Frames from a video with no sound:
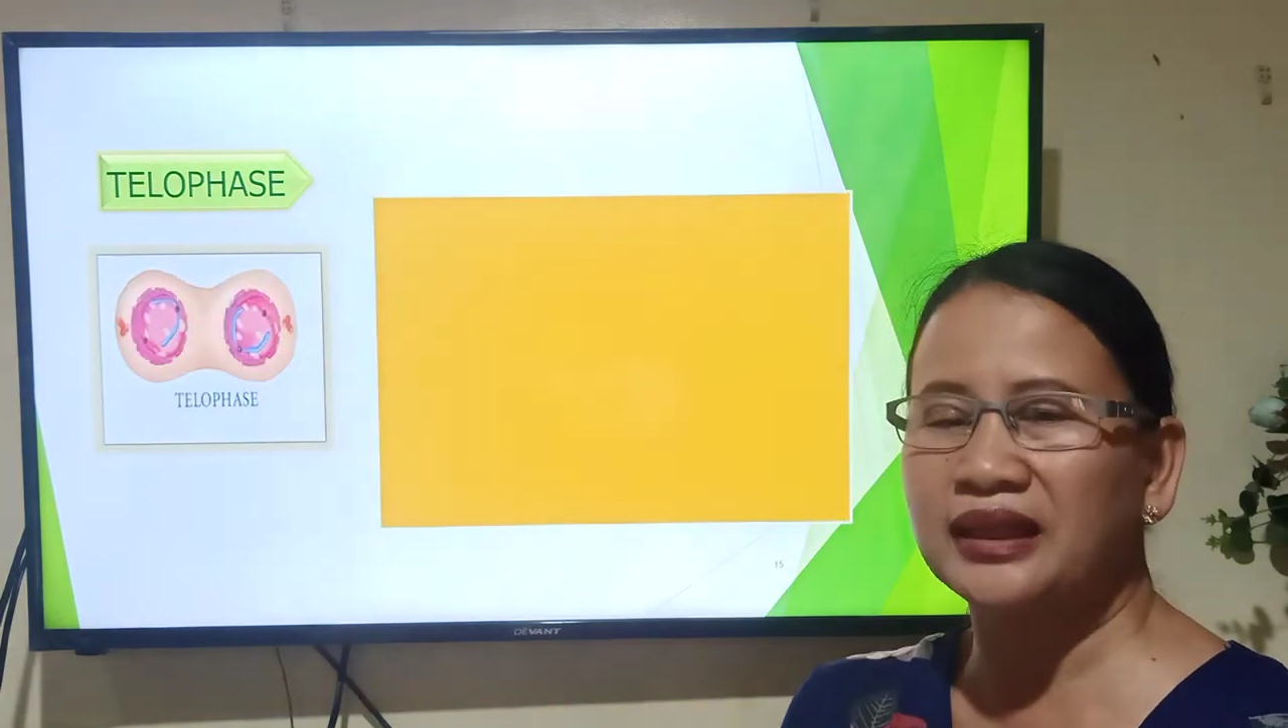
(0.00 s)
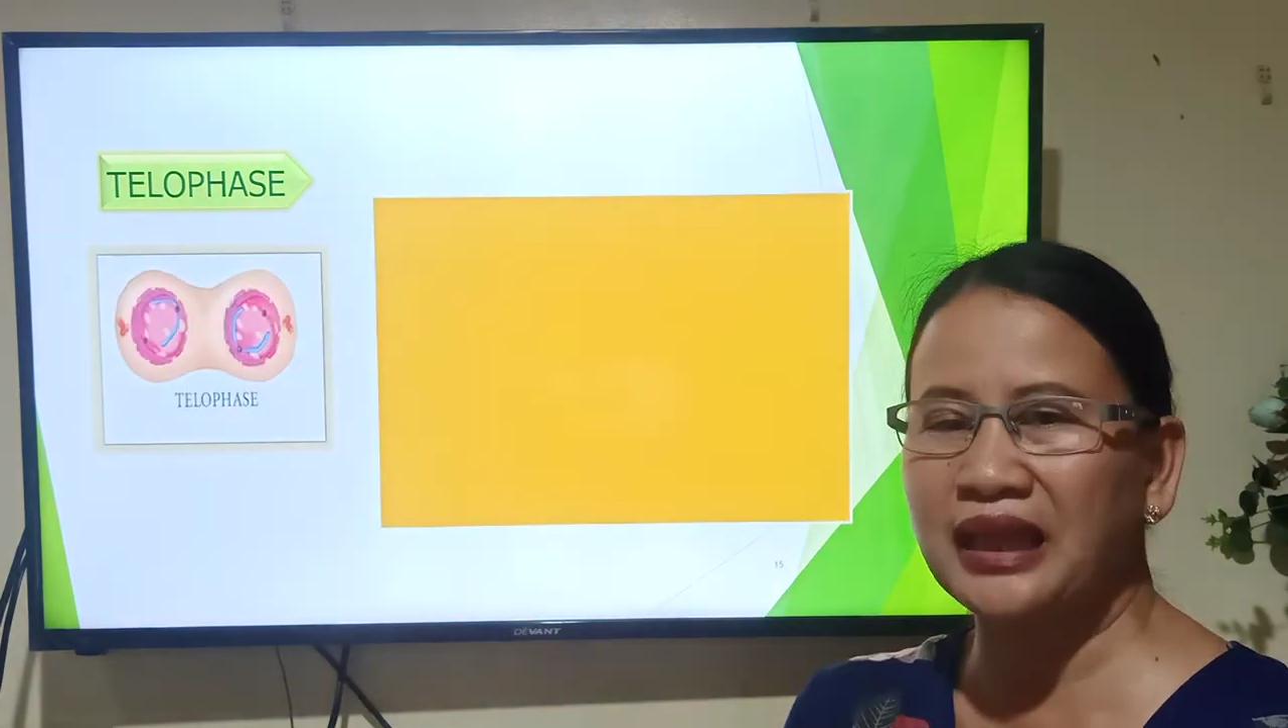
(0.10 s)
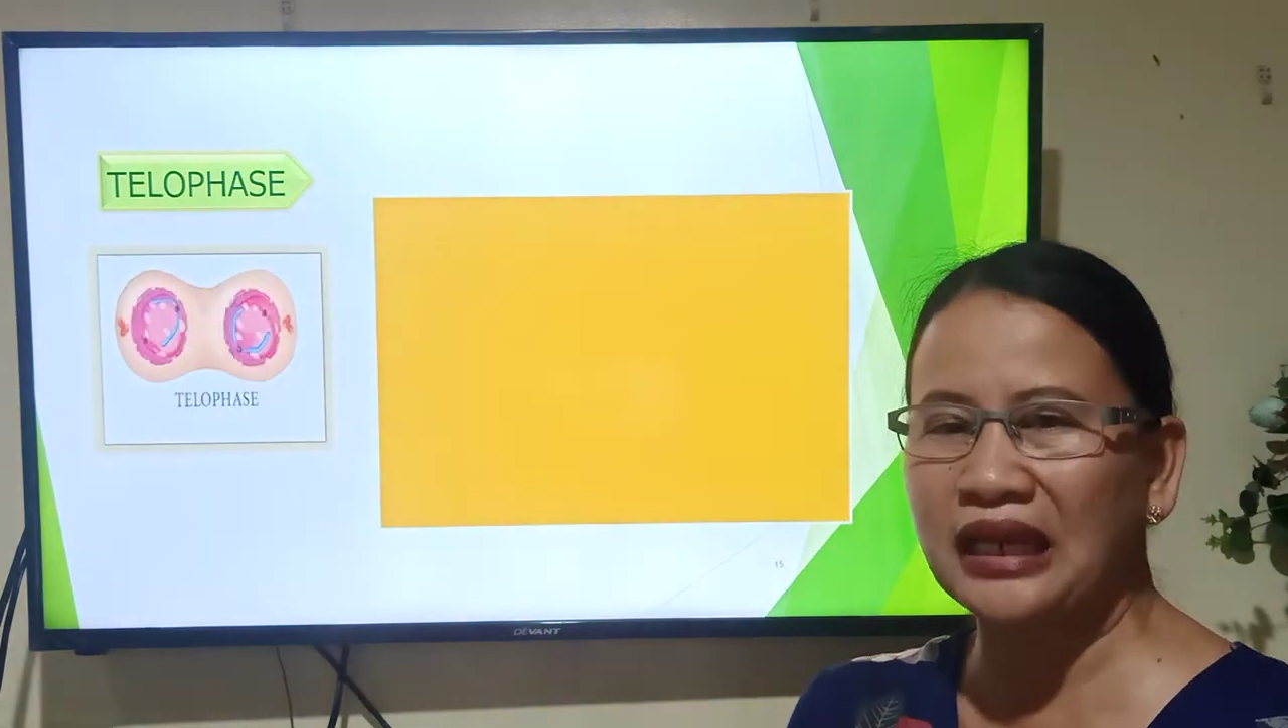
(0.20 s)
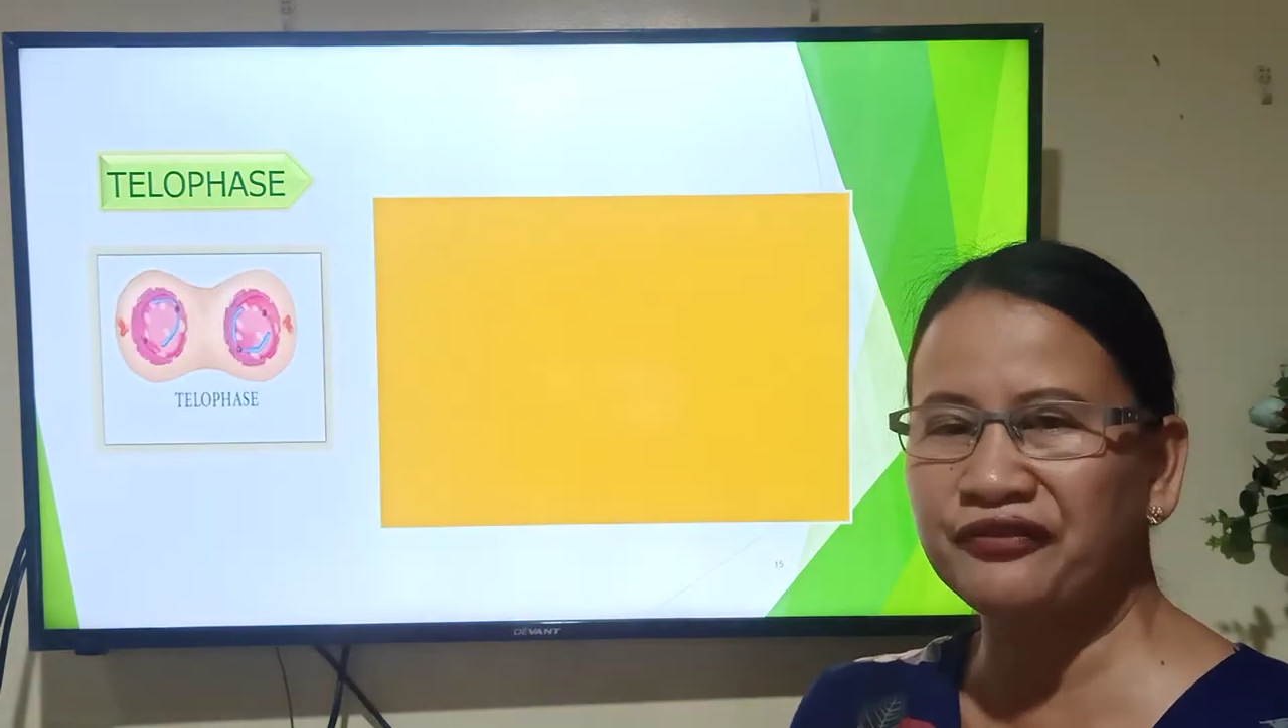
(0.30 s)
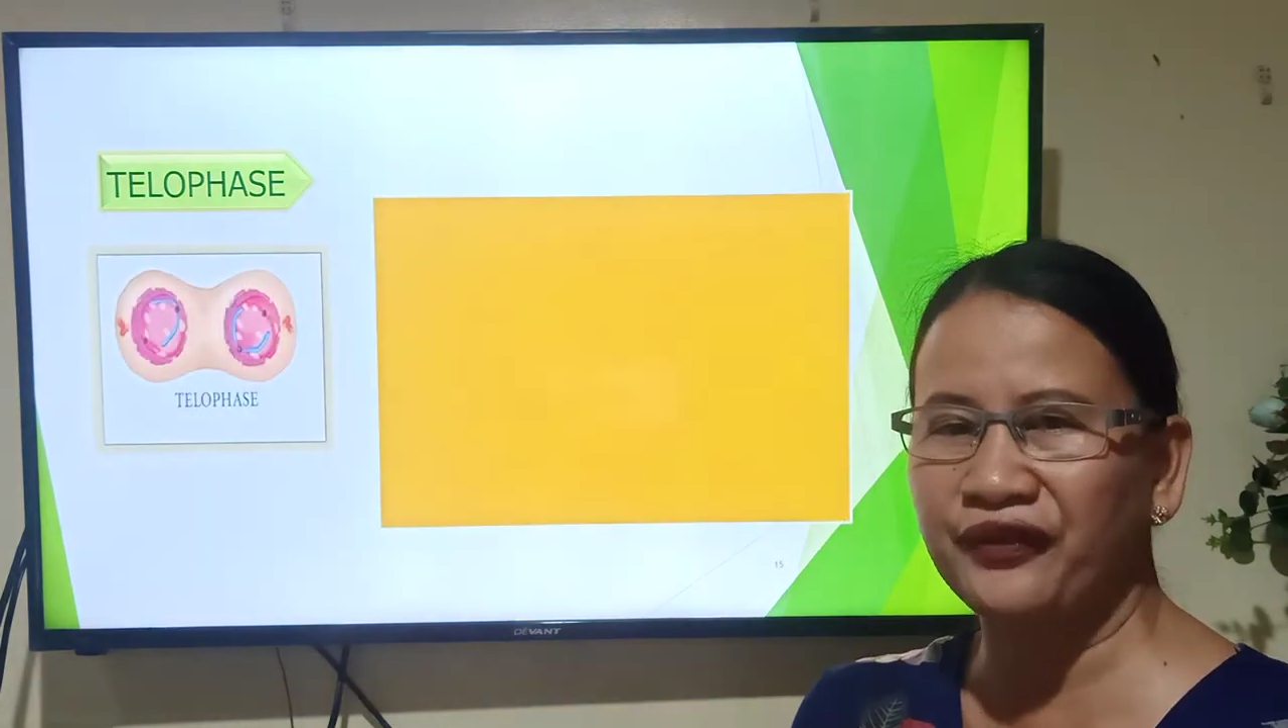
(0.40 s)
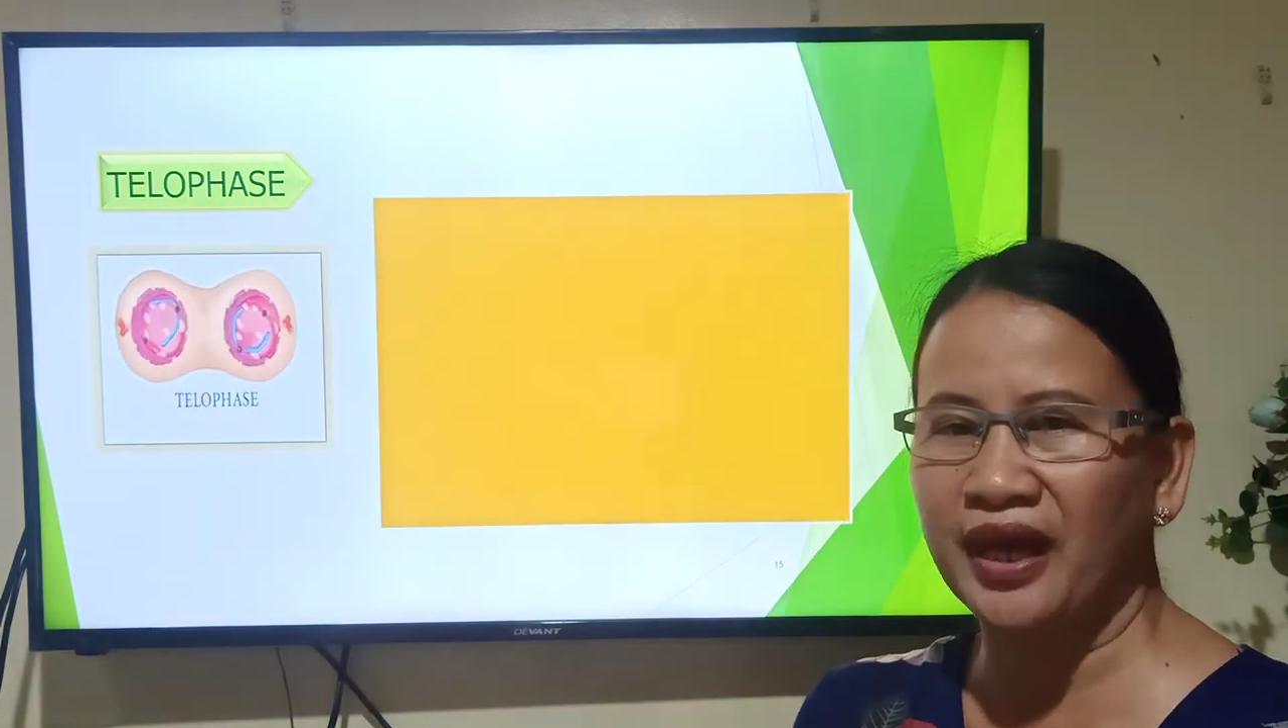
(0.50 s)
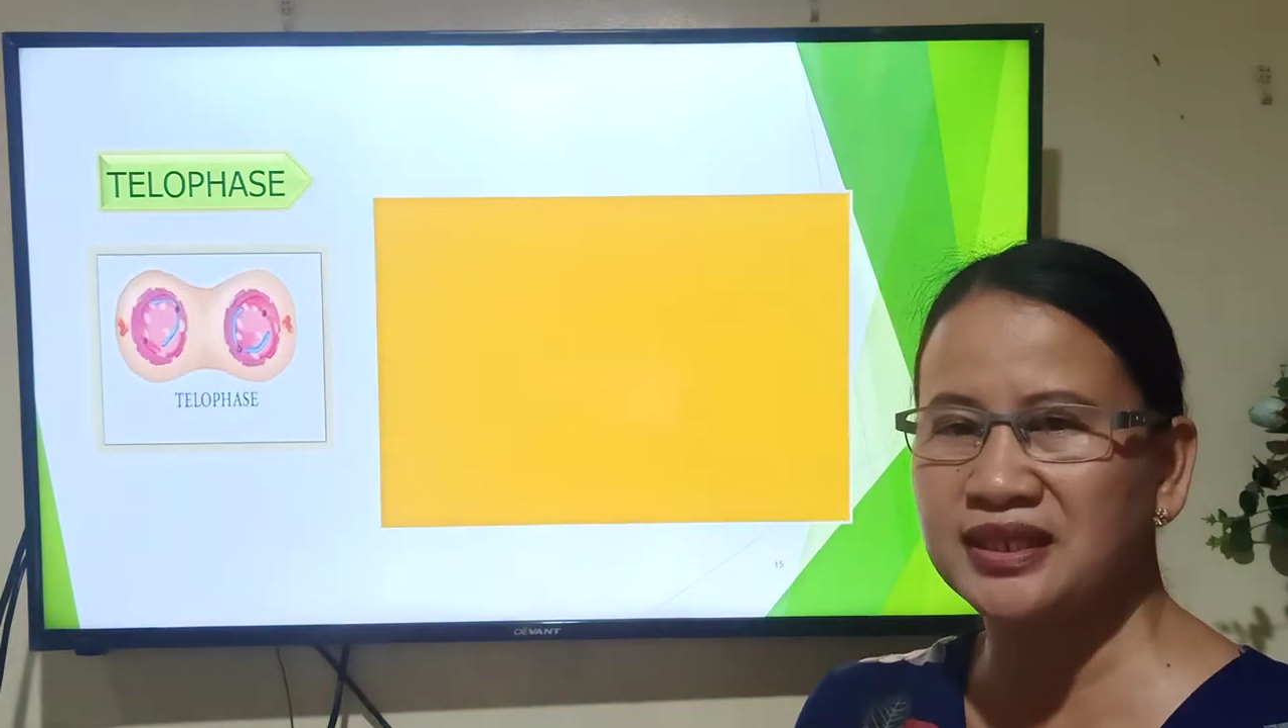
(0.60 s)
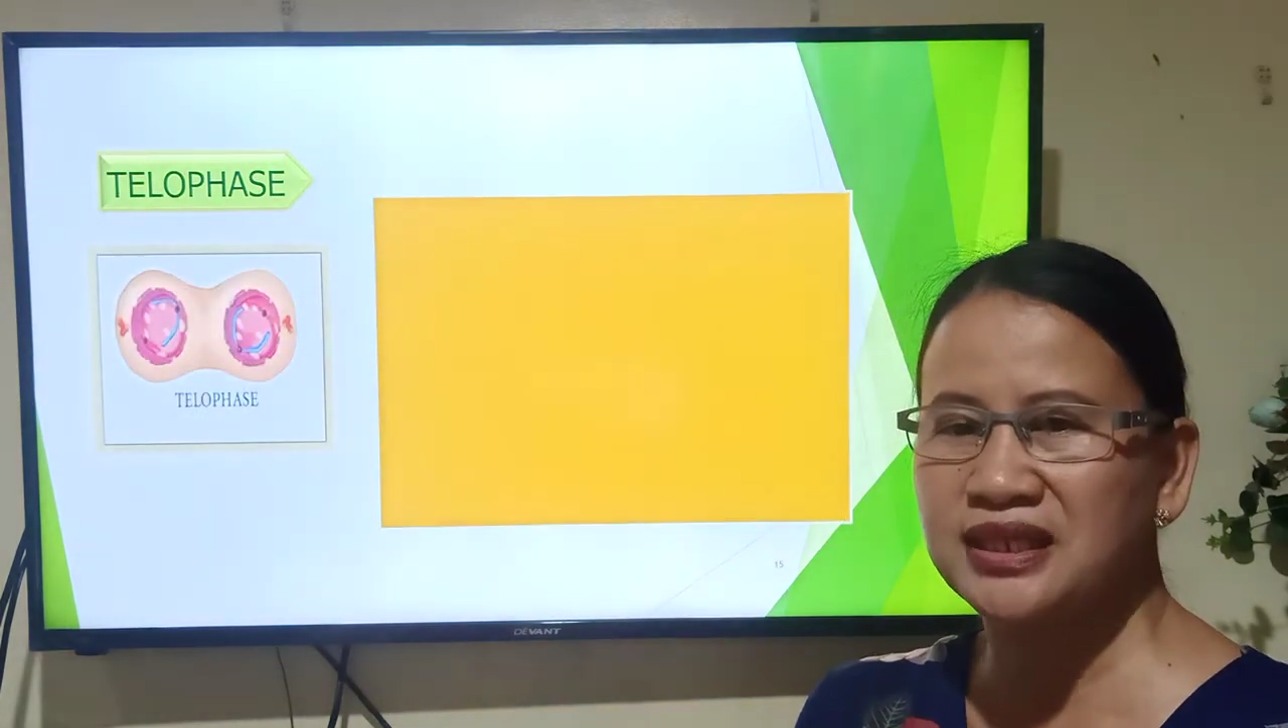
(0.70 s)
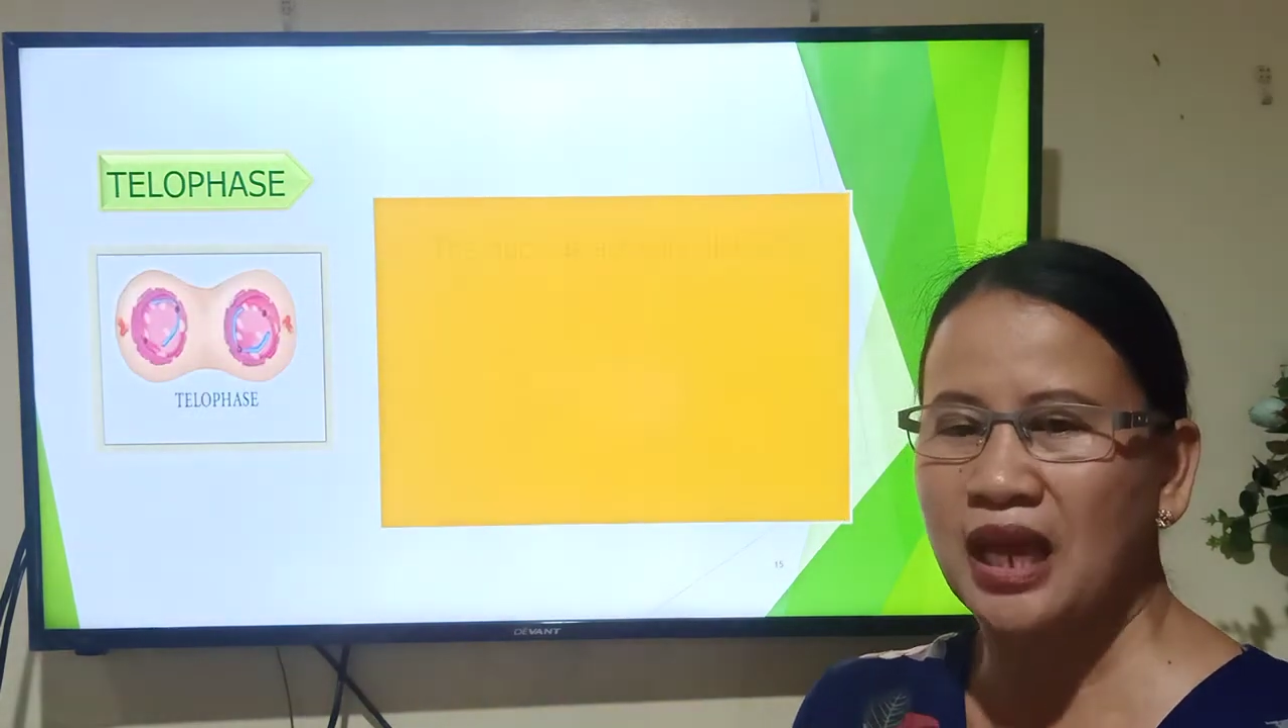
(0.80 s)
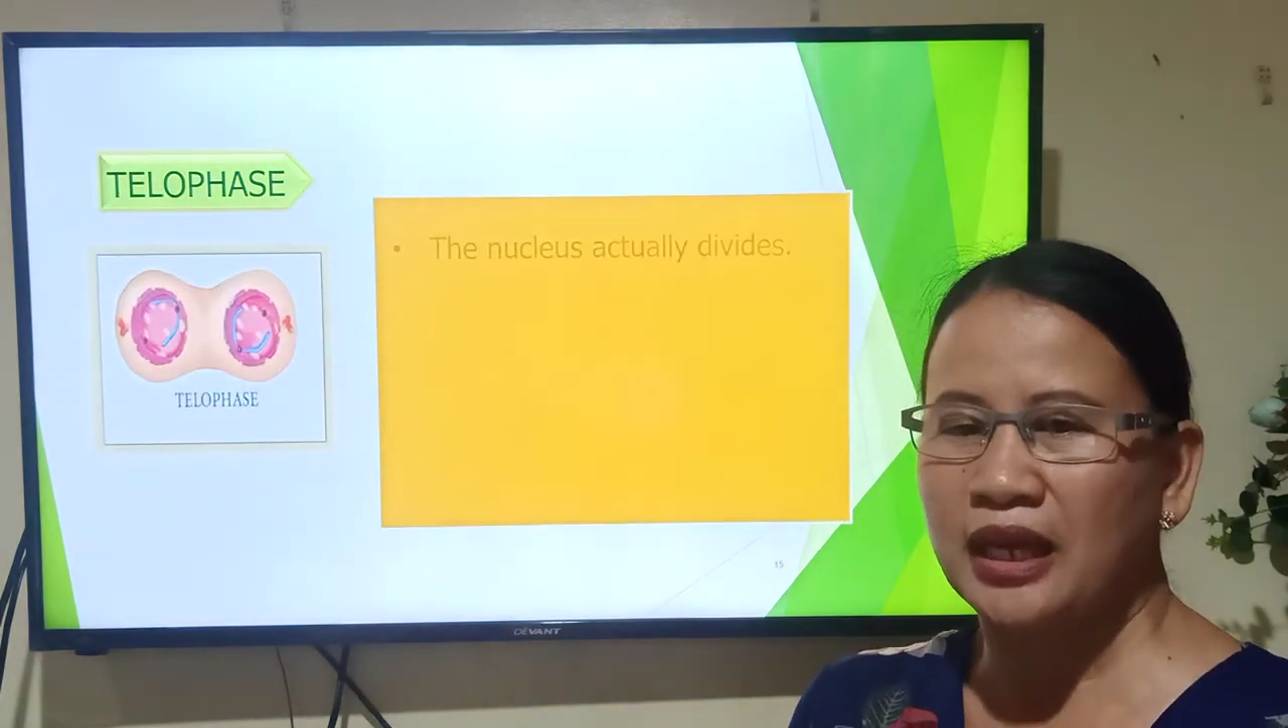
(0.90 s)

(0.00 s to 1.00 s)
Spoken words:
telophase,